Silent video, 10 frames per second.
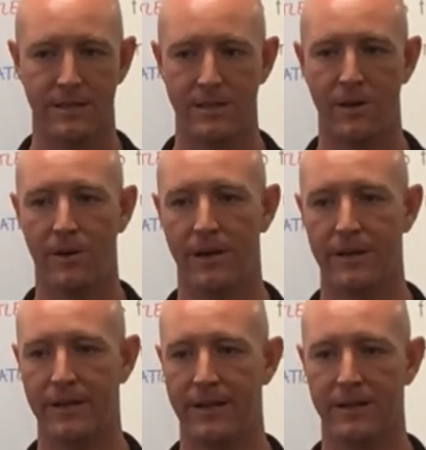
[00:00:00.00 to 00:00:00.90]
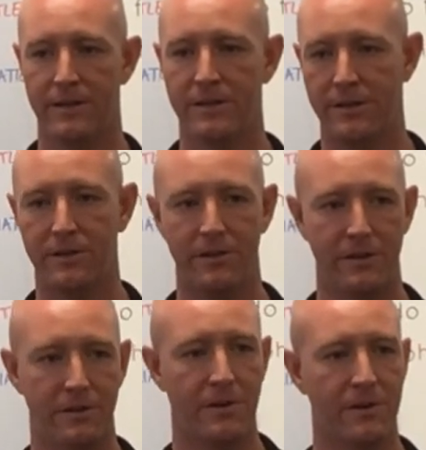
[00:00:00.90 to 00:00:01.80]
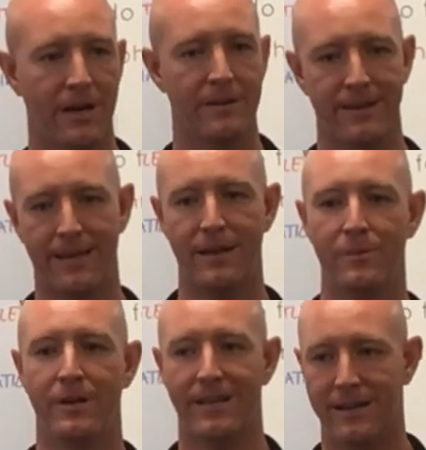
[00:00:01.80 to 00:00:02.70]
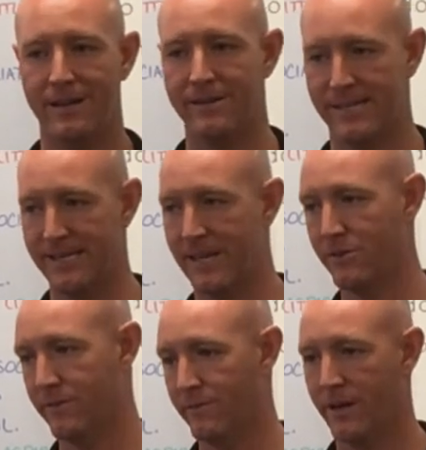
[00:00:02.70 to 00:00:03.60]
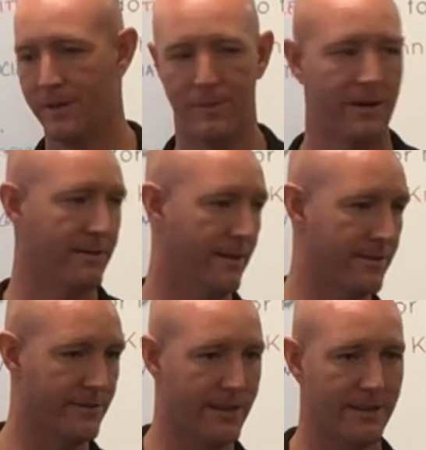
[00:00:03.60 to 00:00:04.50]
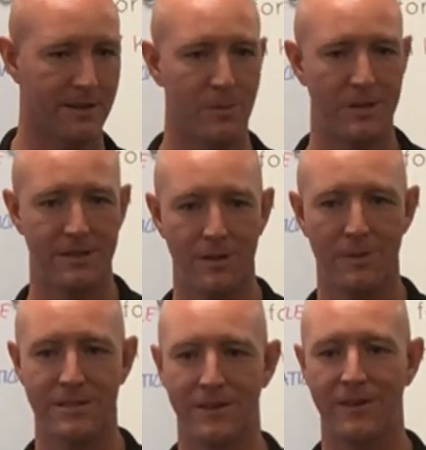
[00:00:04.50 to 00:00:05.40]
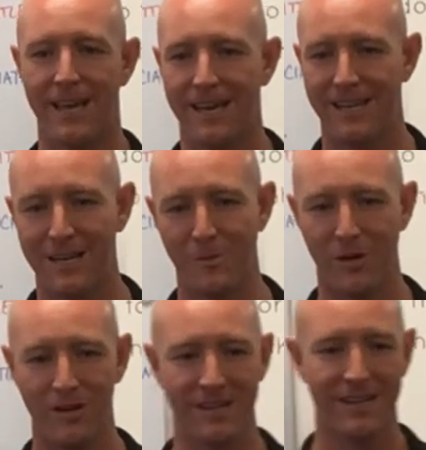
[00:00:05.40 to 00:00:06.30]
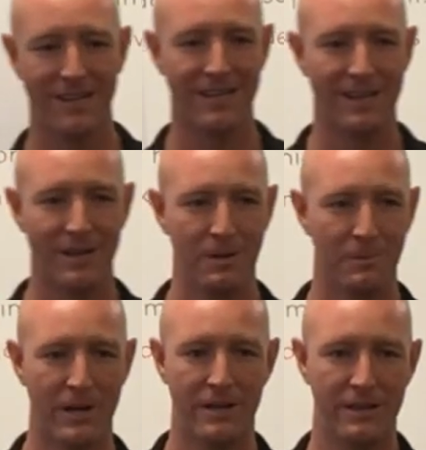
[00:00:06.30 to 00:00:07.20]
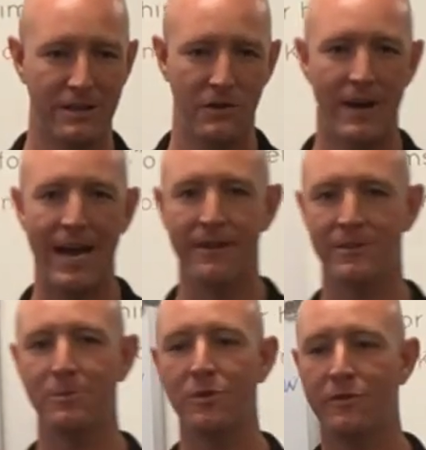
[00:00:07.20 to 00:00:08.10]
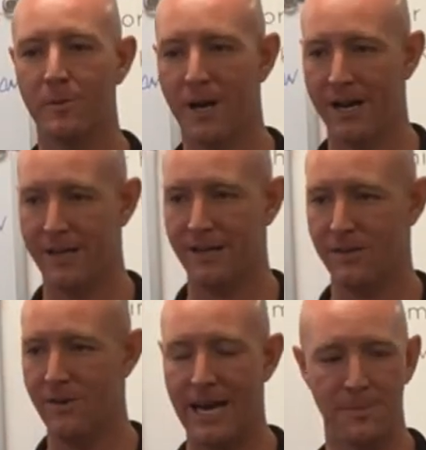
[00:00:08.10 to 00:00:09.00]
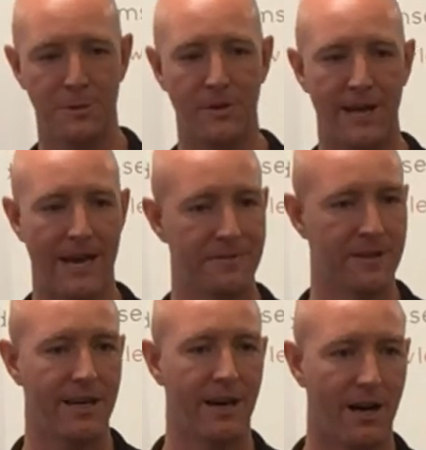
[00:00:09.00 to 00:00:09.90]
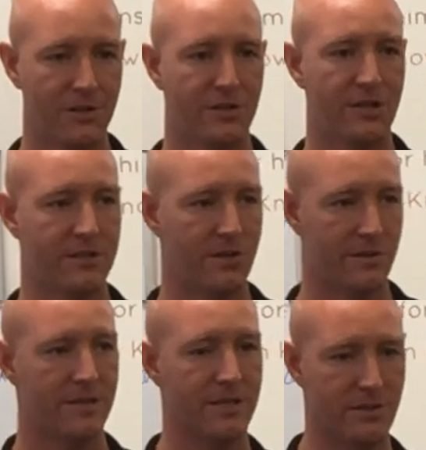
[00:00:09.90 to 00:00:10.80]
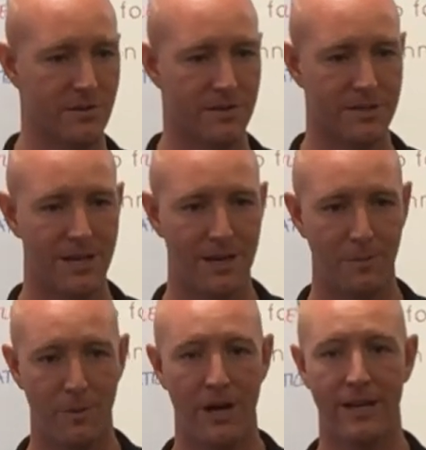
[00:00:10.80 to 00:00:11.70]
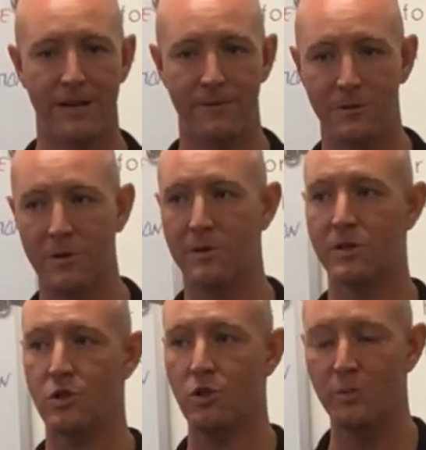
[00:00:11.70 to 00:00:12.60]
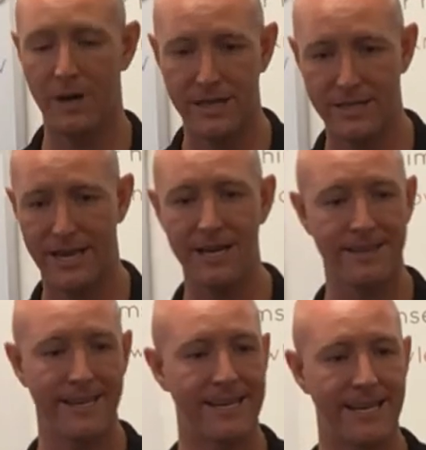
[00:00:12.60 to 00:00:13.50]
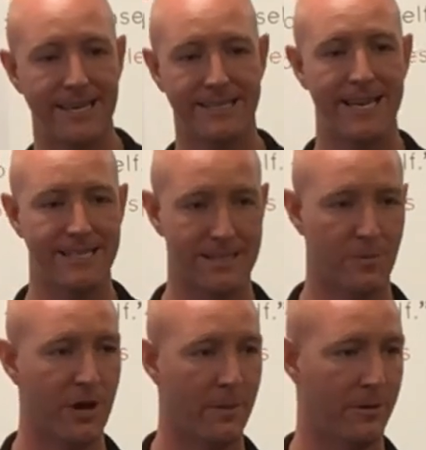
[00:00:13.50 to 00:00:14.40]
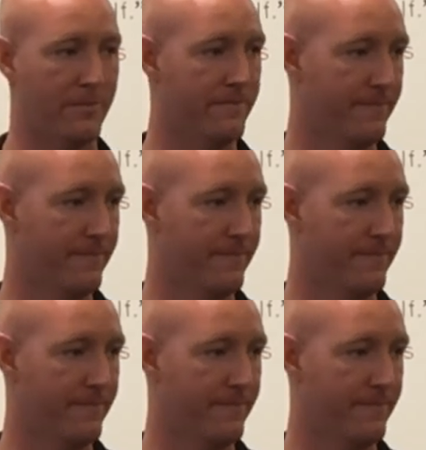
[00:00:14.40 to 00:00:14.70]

so uh, you, you don't, I don't think anybody in here is in danger of running marathons, right? I don't think anybody's doing that anymore. No. But you have to move your body. You absolutely have to get oxygen to your tissues. But if you do it too much, anything in excess is a problem.